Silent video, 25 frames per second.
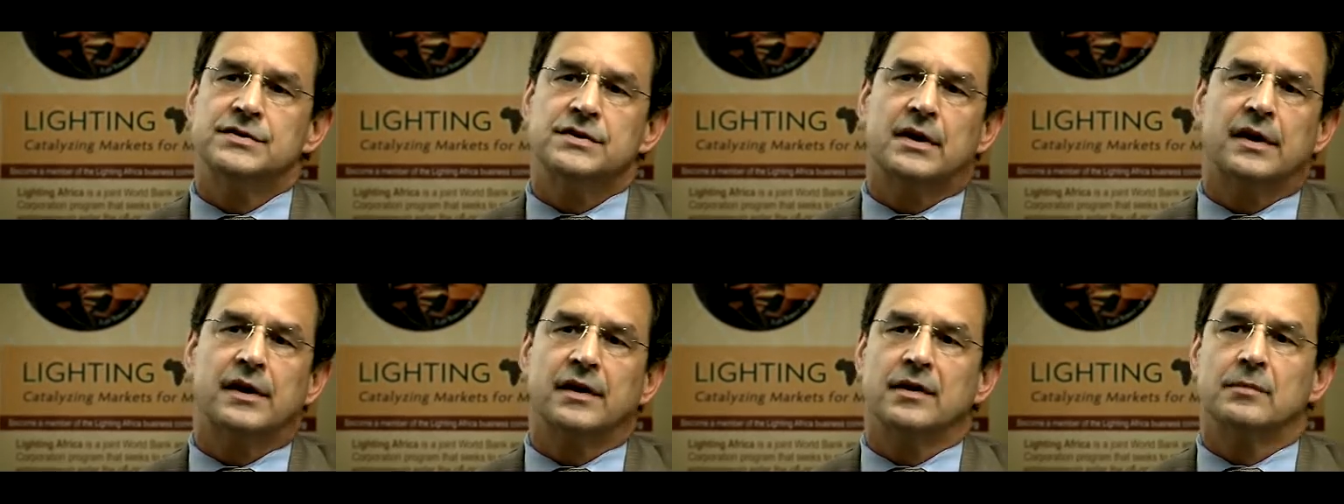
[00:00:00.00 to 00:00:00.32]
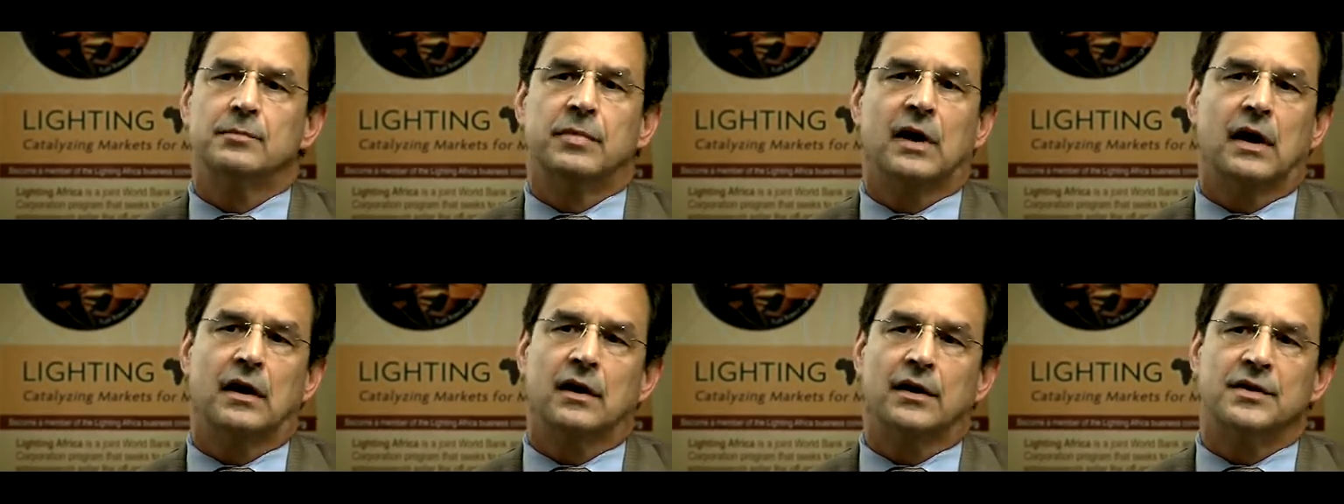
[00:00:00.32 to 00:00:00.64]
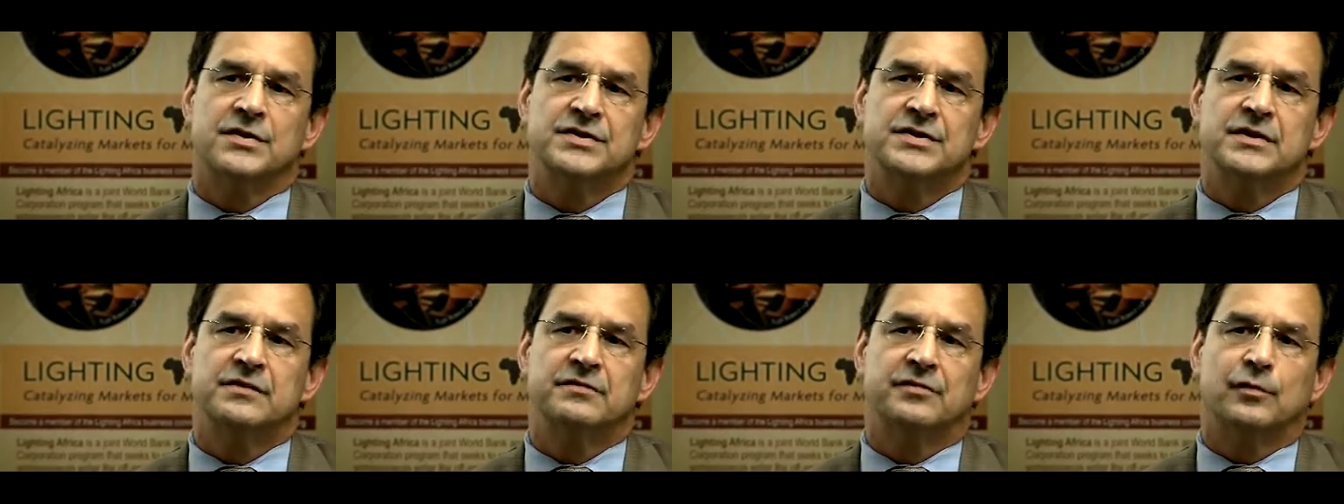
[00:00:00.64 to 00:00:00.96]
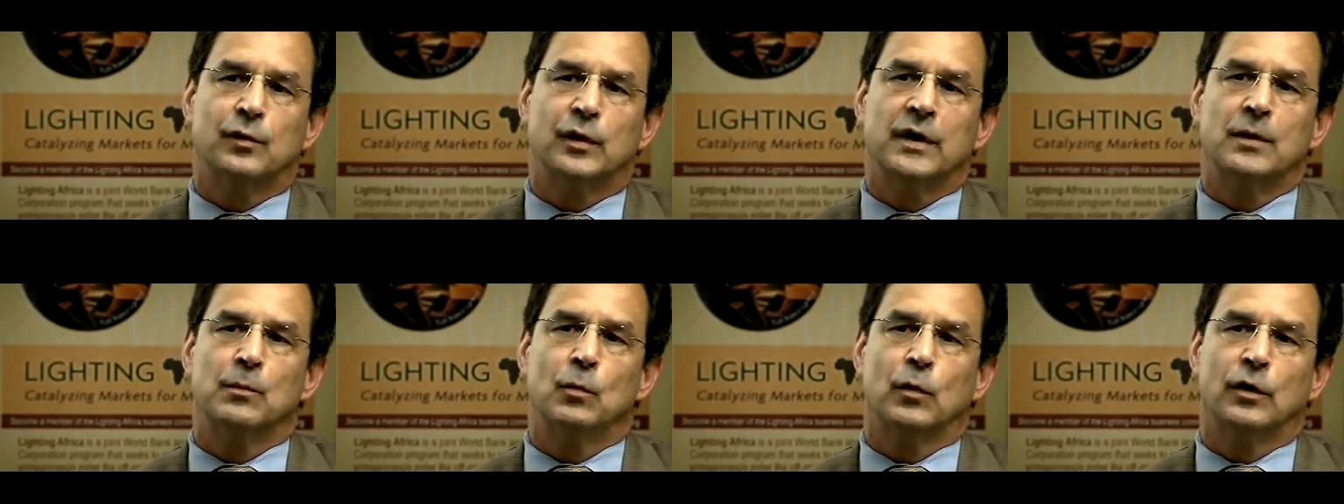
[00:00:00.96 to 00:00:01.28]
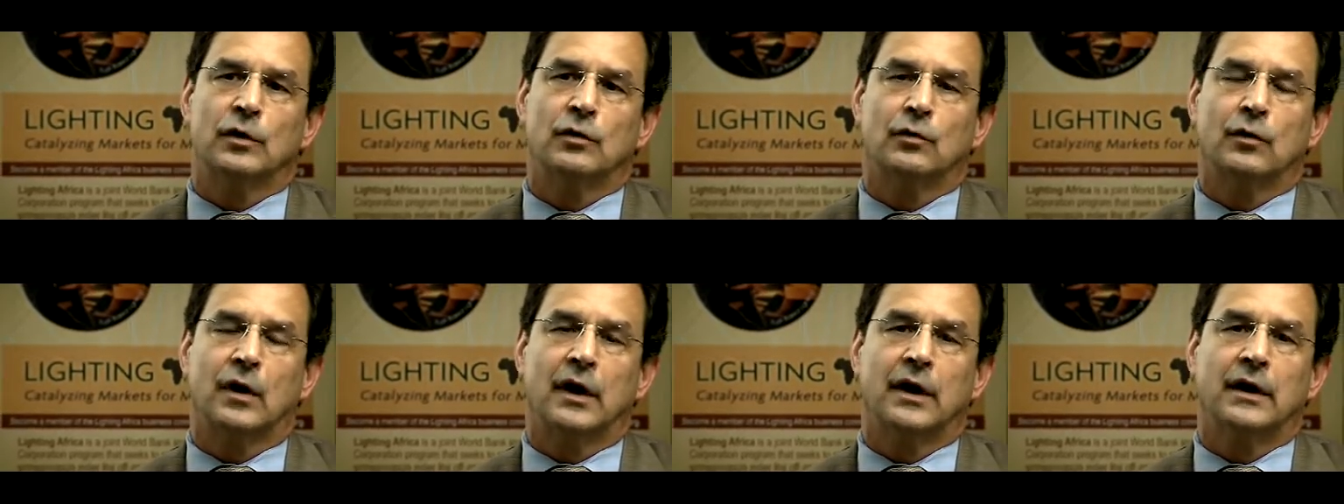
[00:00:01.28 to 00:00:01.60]
getting the policy framework
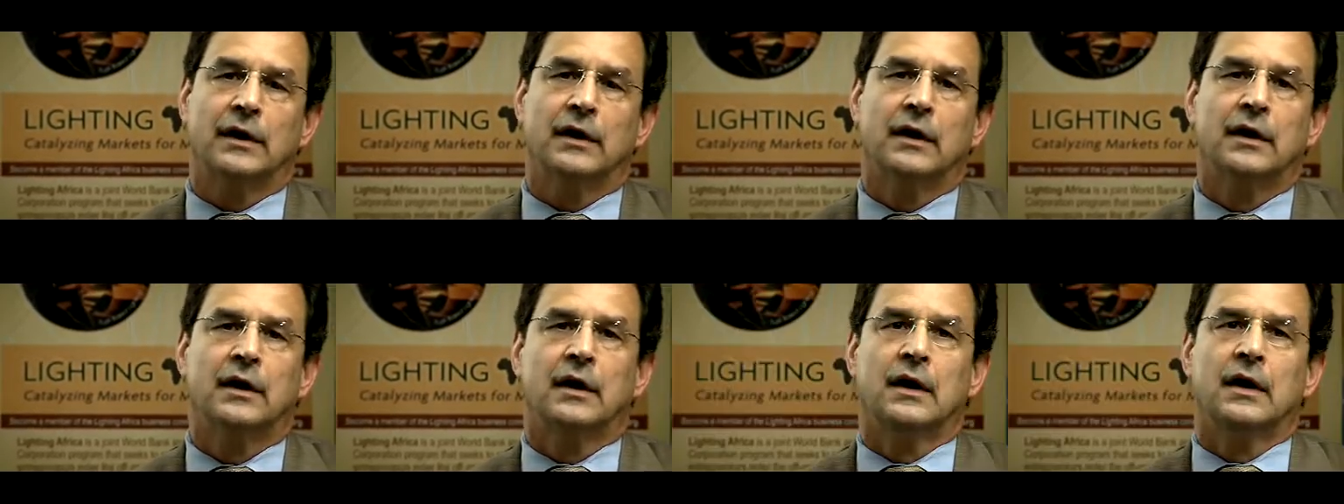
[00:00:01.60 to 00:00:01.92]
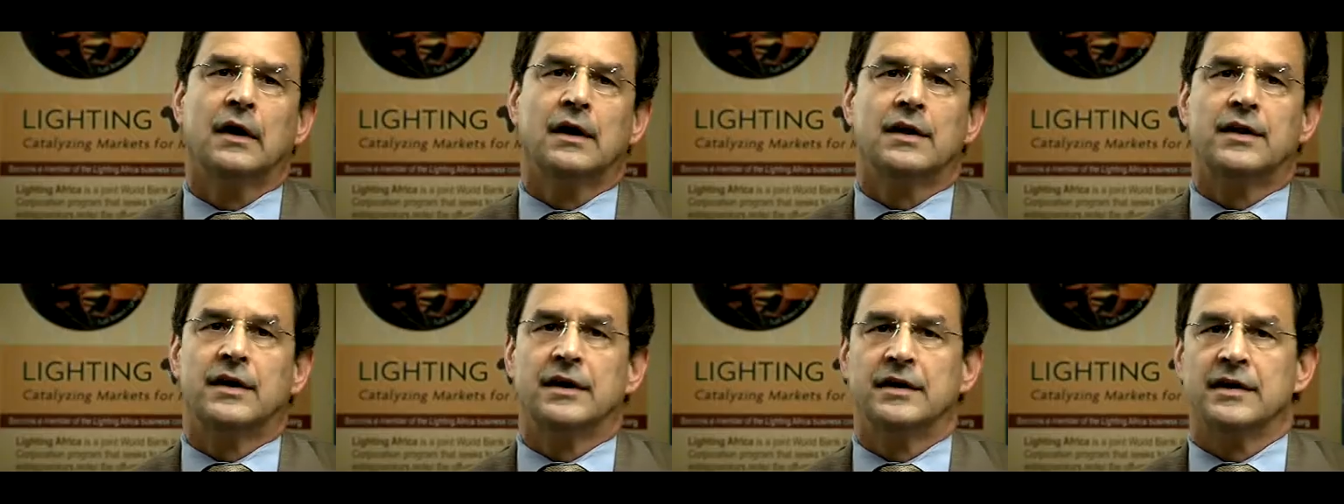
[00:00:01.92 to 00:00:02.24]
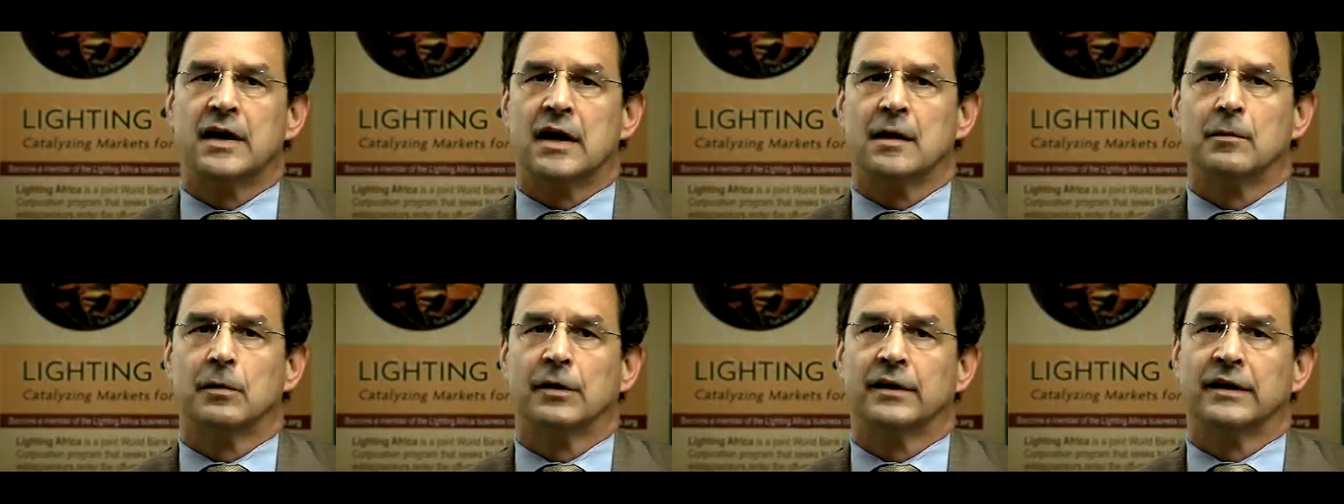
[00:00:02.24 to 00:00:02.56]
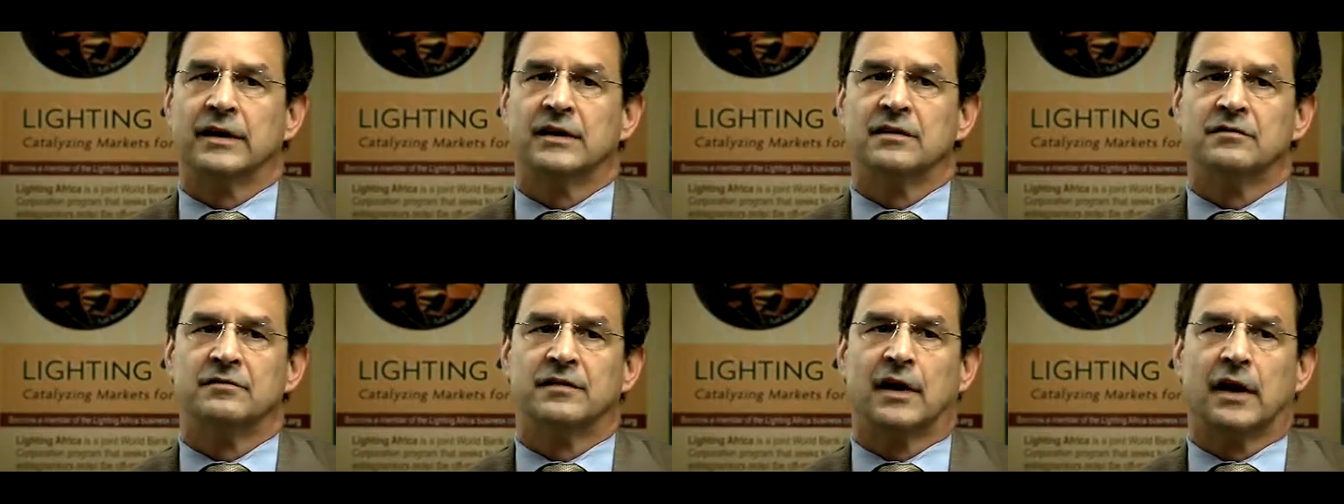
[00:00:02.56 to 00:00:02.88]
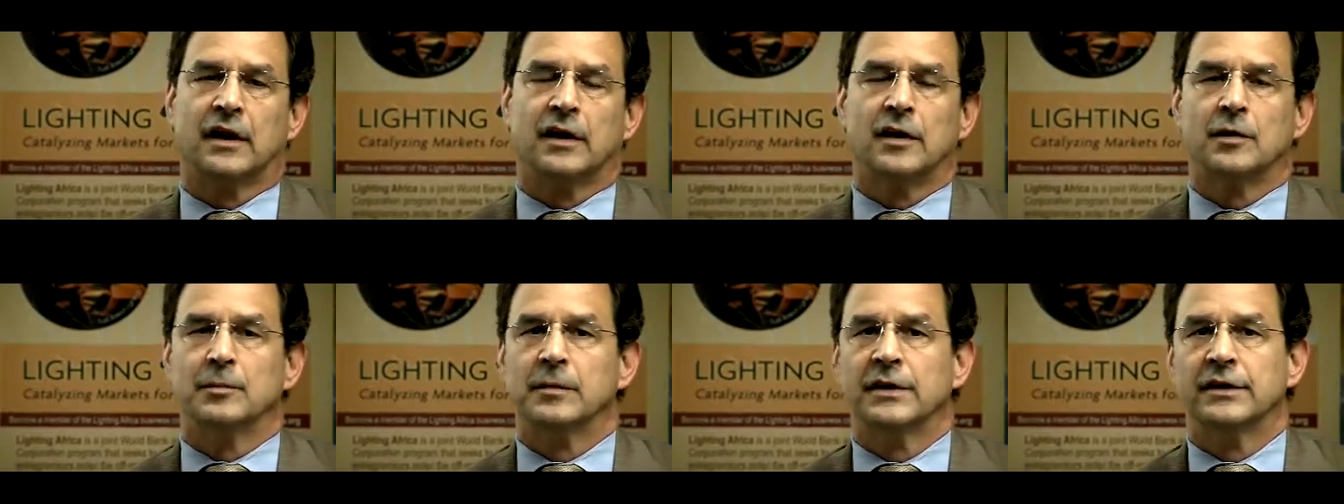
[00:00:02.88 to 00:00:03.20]
right, the enabling
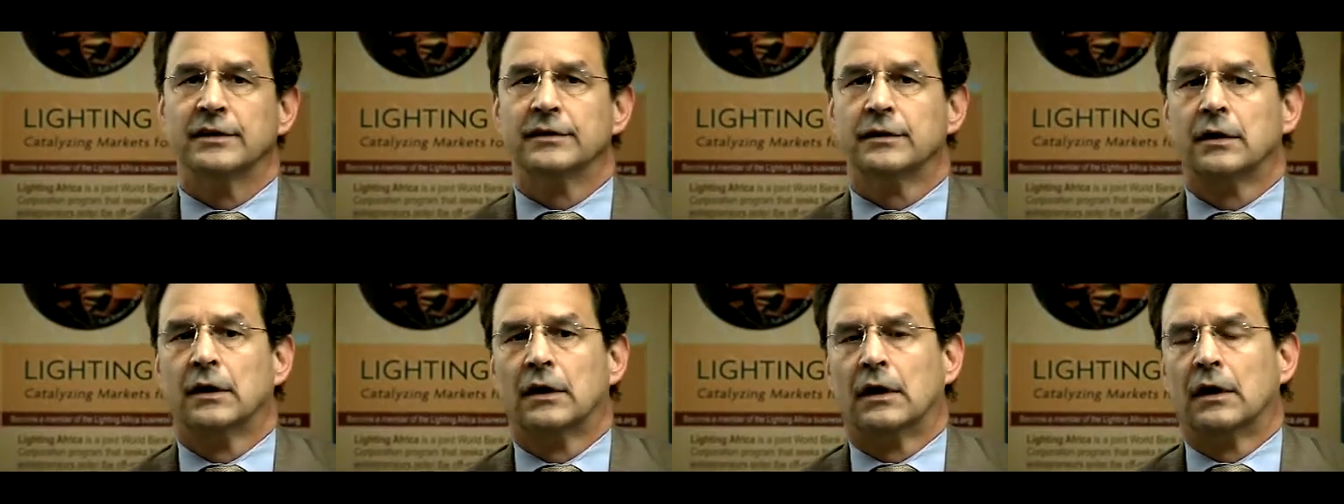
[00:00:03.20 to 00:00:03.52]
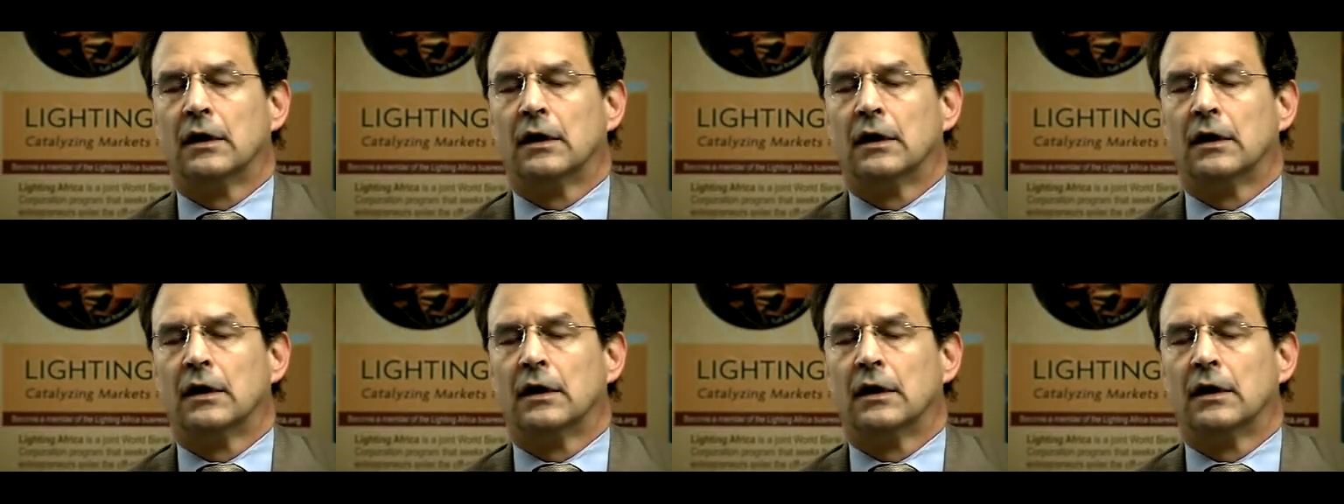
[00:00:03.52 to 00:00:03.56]
environment.